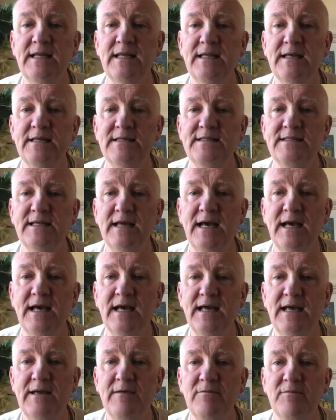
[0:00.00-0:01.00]
that
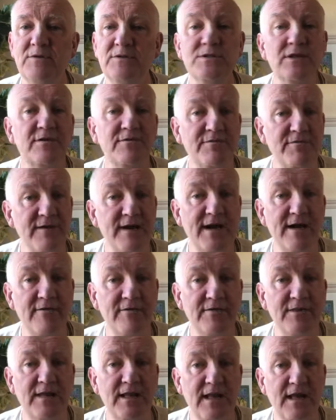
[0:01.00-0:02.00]
it was unfair
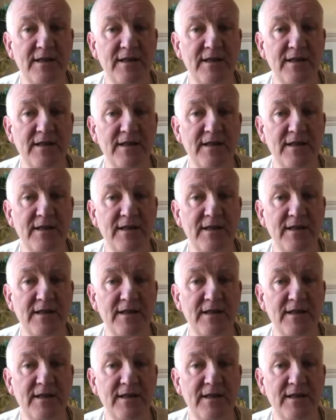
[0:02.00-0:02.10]
on